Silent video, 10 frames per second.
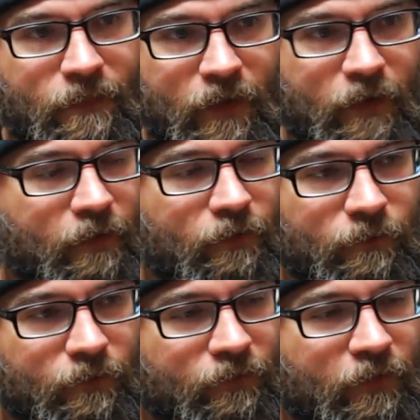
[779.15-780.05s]

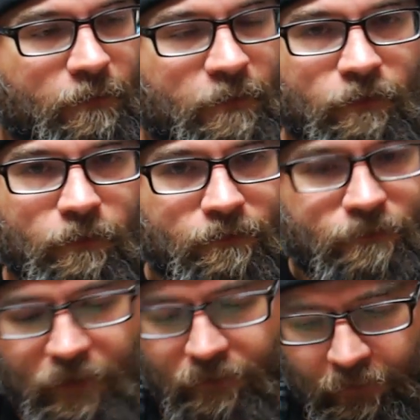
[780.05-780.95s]
things with demons with
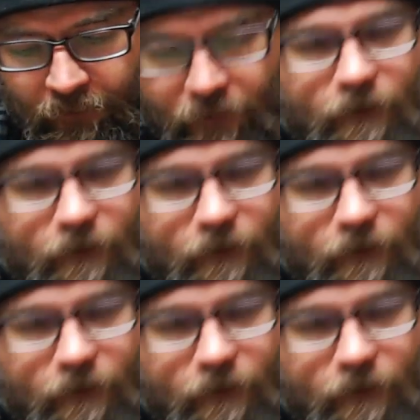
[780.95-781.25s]
faces on